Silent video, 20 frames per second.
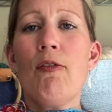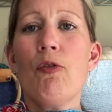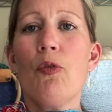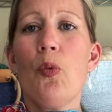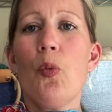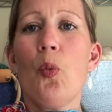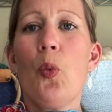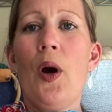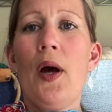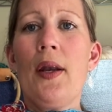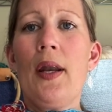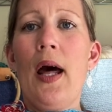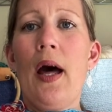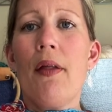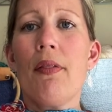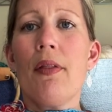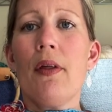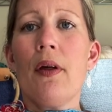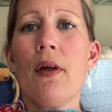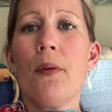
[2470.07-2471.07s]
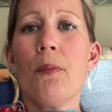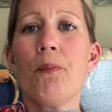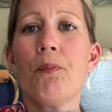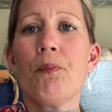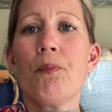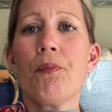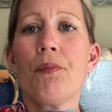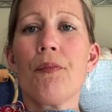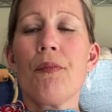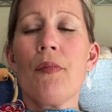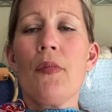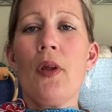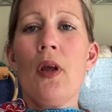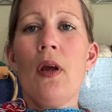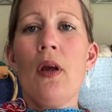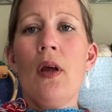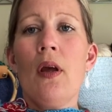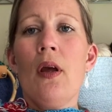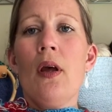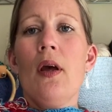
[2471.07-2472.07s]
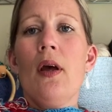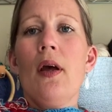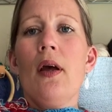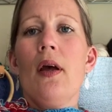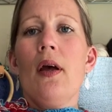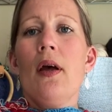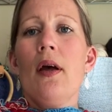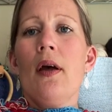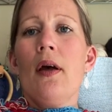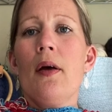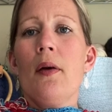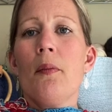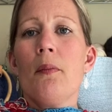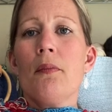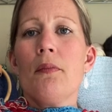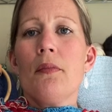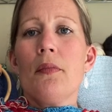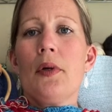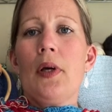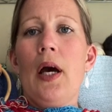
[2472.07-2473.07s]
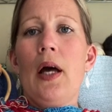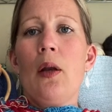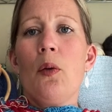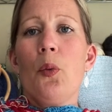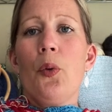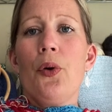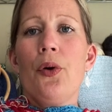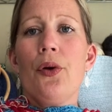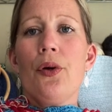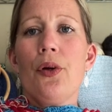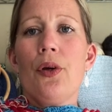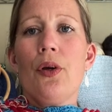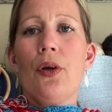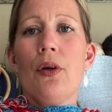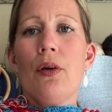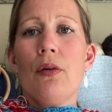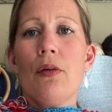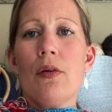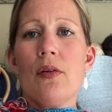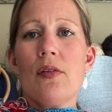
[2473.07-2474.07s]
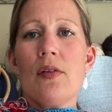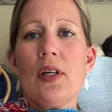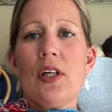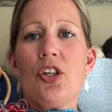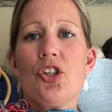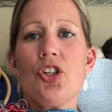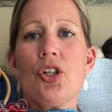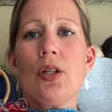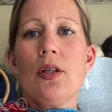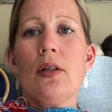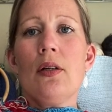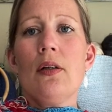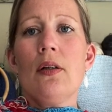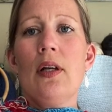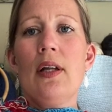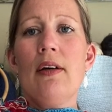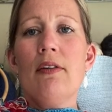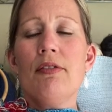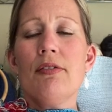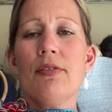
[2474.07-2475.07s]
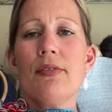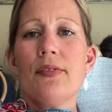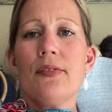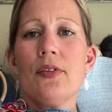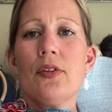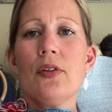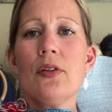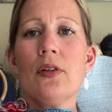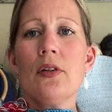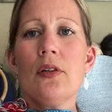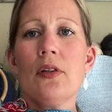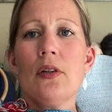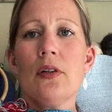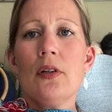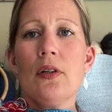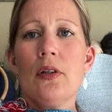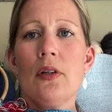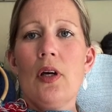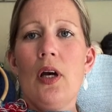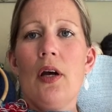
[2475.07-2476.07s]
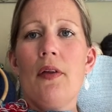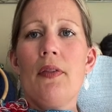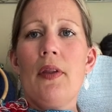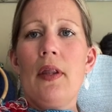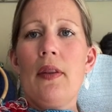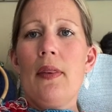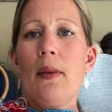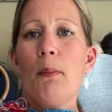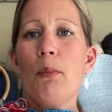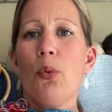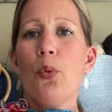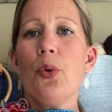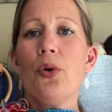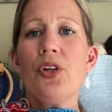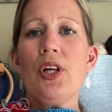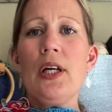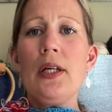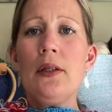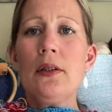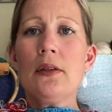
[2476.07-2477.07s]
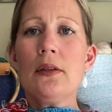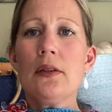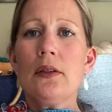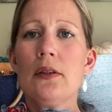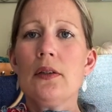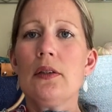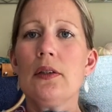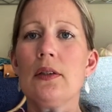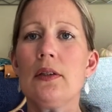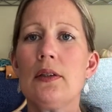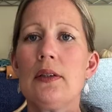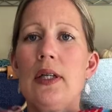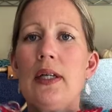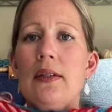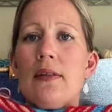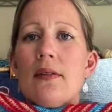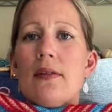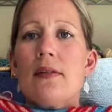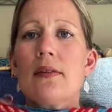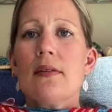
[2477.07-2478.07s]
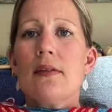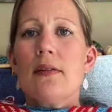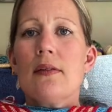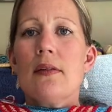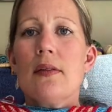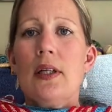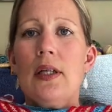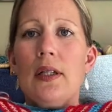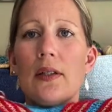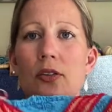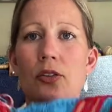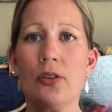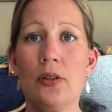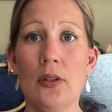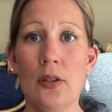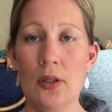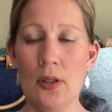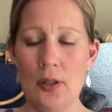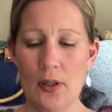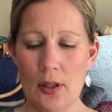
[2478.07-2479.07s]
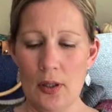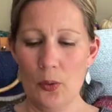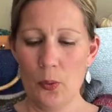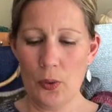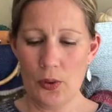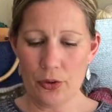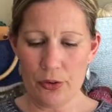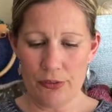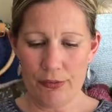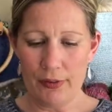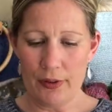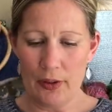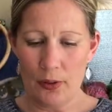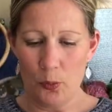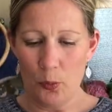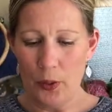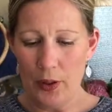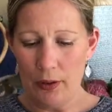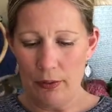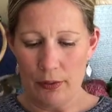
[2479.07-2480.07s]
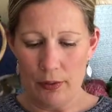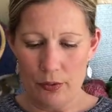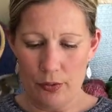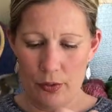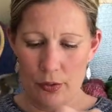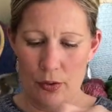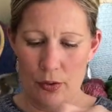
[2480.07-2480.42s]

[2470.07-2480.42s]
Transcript: one other color work section left, and then the border, and that's that. I wonder if I can wear it.